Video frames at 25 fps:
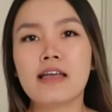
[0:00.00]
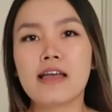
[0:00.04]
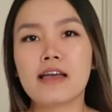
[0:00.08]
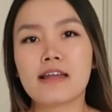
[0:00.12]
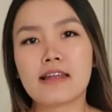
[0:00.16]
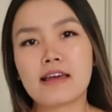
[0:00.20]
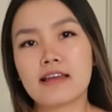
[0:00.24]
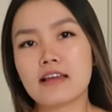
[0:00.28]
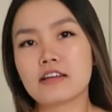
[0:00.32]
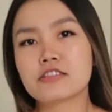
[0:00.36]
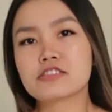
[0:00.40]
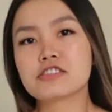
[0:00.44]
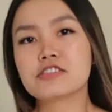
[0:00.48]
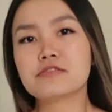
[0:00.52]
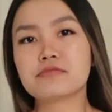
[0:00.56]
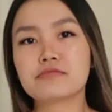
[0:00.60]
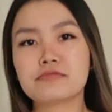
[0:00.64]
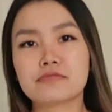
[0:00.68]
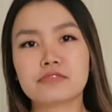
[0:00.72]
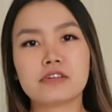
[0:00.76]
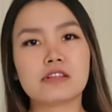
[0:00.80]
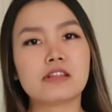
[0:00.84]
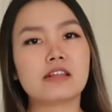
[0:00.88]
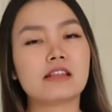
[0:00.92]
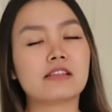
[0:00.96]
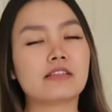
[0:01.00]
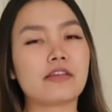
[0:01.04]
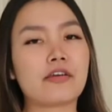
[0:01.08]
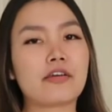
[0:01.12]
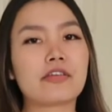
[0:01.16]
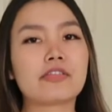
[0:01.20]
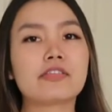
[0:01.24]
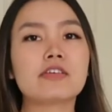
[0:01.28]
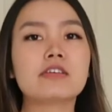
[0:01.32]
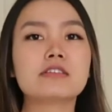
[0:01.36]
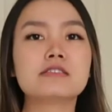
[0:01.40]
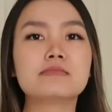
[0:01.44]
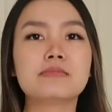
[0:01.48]
And I actually really
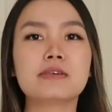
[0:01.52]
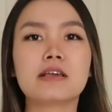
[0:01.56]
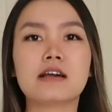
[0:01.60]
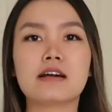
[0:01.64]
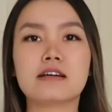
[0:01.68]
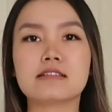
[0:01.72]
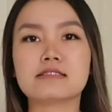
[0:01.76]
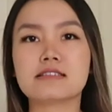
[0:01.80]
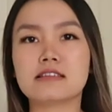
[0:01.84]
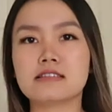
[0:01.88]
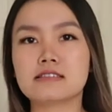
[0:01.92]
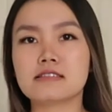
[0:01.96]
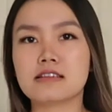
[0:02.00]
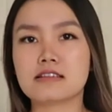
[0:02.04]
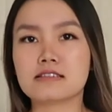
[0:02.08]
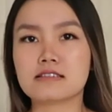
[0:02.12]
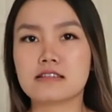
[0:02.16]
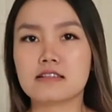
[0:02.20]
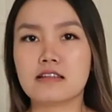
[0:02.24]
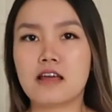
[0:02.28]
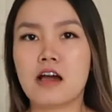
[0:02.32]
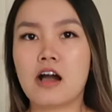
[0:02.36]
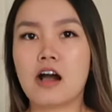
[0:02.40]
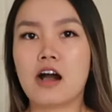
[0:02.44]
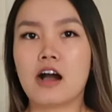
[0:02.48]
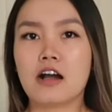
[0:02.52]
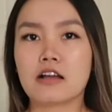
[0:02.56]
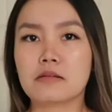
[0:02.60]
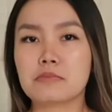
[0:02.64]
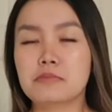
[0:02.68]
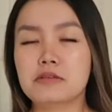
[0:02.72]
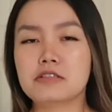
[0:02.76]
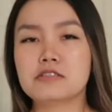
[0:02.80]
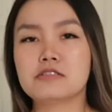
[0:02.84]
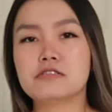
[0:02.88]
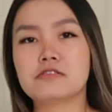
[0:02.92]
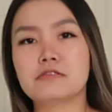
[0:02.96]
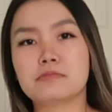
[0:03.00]
like this because it doesn't hug
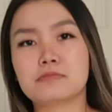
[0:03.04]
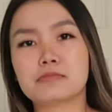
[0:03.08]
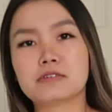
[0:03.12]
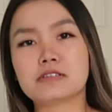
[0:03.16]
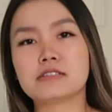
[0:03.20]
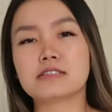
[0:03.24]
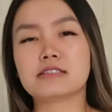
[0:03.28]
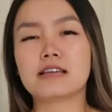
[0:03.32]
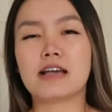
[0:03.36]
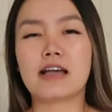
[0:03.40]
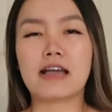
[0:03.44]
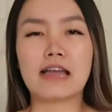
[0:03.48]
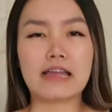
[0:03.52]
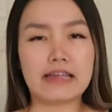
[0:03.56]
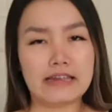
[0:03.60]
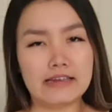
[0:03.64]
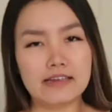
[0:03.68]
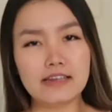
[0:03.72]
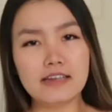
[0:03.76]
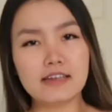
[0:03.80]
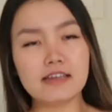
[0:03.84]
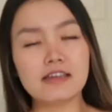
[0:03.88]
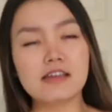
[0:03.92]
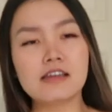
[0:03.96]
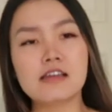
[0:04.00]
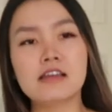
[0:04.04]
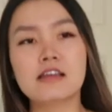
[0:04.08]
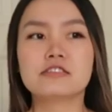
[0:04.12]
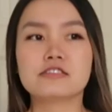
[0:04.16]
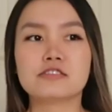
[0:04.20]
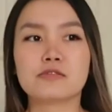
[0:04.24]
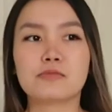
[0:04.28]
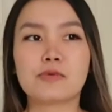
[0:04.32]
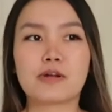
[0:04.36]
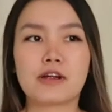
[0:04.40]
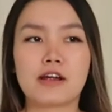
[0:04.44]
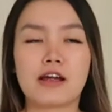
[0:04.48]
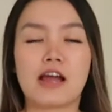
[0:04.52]
me super tight
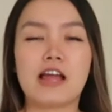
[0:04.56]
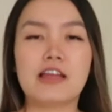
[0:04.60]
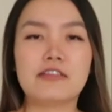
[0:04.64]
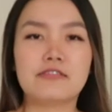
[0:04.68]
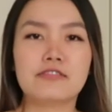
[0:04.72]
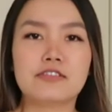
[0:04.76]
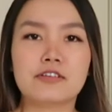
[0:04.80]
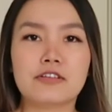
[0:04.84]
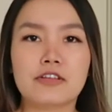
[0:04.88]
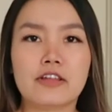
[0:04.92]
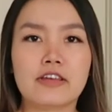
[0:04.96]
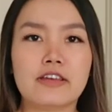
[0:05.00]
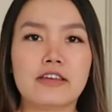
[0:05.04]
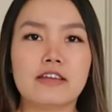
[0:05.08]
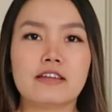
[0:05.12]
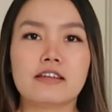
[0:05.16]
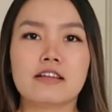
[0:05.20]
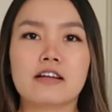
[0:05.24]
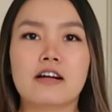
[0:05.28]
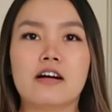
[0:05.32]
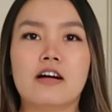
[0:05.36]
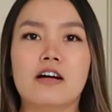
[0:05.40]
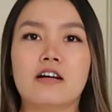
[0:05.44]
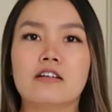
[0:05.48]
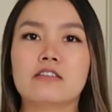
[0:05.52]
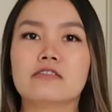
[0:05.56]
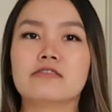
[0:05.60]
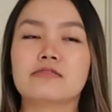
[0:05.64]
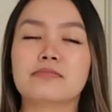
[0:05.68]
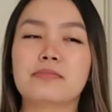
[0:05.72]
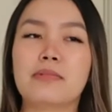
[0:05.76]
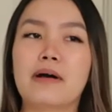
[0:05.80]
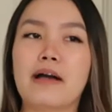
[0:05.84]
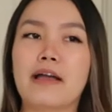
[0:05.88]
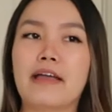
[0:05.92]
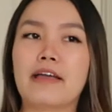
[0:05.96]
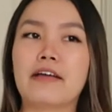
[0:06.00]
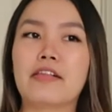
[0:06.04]
to where I feel like all of
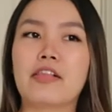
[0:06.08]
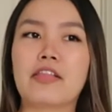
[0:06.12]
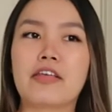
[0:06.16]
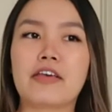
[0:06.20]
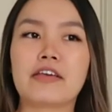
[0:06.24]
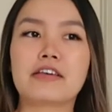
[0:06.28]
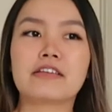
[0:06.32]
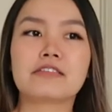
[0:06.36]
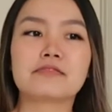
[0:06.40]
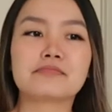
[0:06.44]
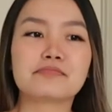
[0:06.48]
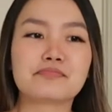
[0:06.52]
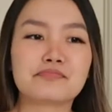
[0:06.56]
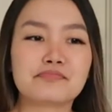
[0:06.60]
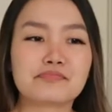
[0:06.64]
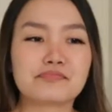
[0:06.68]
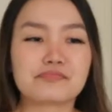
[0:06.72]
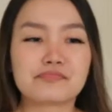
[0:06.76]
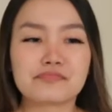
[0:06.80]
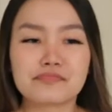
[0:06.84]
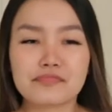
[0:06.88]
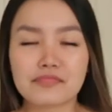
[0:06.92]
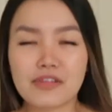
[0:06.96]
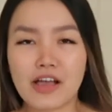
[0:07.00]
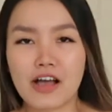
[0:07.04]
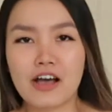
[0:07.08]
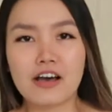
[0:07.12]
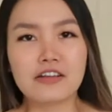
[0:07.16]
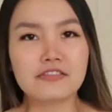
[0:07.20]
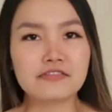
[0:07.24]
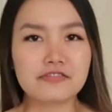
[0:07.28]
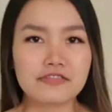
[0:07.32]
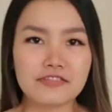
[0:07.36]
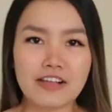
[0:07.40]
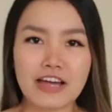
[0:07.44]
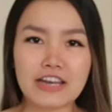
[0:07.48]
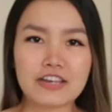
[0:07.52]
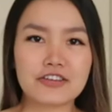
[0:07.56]
my like
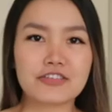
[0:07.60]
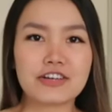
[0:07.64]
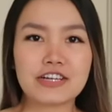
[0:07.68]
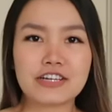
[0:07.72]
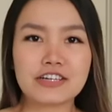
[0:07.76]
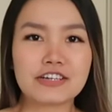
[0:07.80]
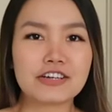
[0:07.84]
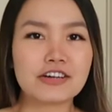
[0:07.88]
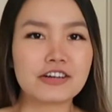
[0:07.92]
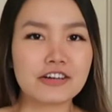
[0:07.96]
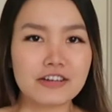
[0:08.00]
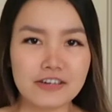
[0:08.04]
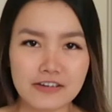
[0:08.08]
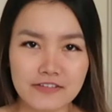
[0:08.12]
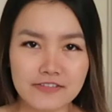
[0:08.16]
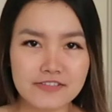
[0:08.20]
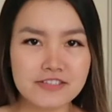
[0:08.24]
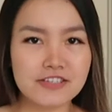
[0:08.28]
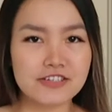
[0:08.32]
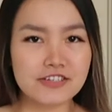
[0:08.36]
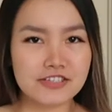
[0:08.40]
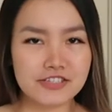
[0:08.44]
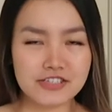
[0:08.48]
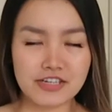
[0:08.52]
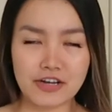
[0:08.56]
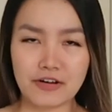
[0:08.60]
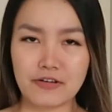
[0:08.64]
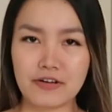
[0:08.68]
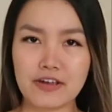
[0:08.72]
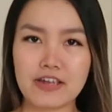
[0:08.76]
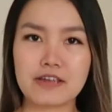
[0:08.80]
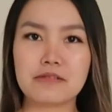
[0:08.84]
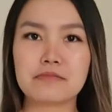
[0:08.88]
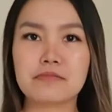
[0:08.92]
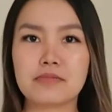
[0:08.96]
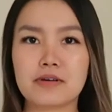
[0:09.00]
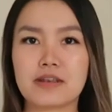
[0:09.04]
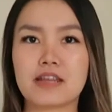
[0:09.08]
unflattering curves are
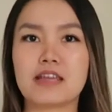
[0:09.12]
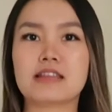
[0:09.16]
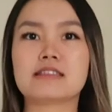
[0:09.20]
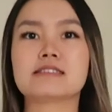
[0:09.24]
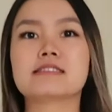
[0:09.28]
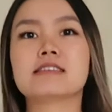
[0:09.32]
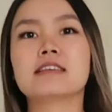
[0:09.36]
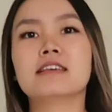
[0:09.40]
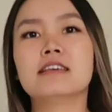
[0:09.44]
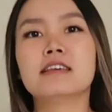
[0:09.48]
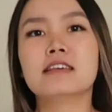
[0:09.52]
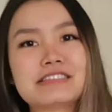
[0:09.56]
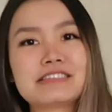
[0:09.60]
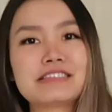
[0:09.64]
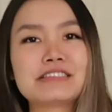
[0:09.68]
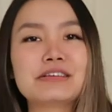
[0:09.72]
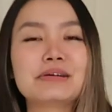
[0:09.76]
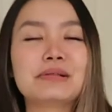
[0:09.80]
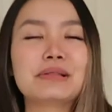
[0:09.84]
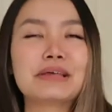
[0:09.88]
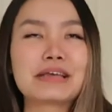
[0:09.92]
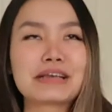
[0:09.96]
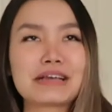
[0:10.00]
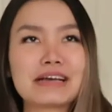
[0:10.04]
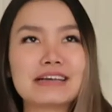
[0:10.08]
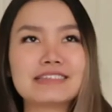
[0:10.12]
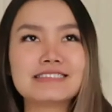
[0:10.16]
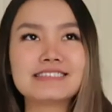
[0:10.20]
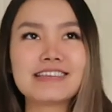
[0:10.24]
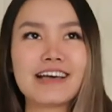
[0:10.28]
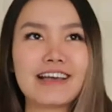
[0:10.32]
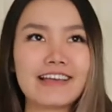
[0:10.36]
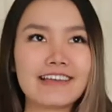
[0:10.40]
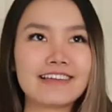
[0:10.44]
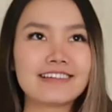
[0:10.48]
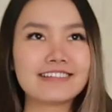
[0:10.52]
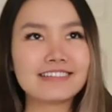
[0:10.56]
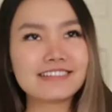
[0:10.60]
showing, but it's still like a
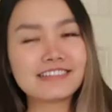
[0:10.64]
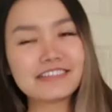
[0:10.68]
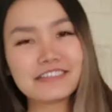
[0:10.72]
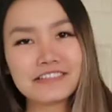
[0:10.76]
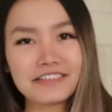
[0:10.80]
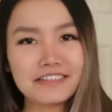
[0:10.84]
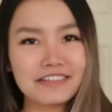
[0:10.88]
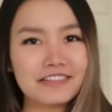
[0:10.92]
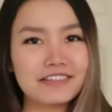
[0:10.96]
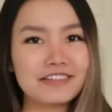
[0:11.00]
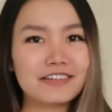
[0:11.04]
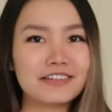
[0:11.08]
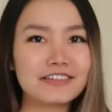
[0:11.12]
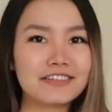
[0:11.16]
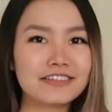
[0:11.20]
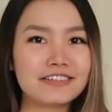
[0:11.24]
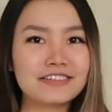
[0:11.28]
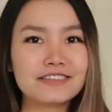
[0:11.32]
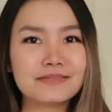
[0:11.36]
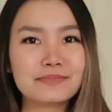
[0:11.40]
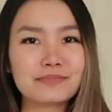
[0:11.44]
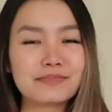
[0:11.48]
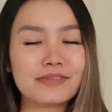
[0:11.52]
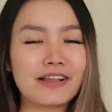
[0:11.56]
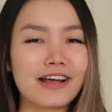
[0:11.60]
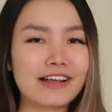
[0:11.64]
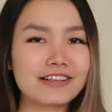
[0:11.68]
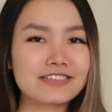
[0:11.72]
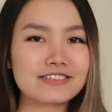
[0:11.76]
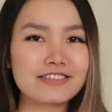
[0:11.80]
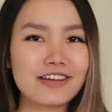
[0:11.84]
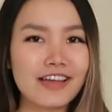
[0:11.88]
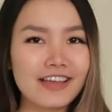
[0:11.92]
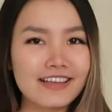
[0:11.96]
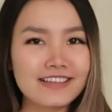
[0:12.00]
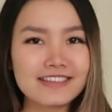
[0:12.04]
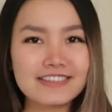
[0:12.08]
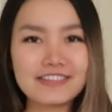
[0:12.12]
tight little black
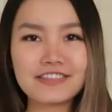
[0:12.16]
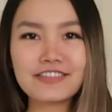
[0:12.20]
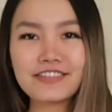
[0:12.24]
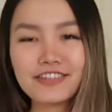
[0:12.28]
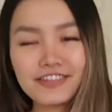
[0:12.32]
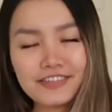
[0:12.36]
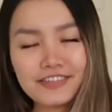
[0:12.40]
dress, you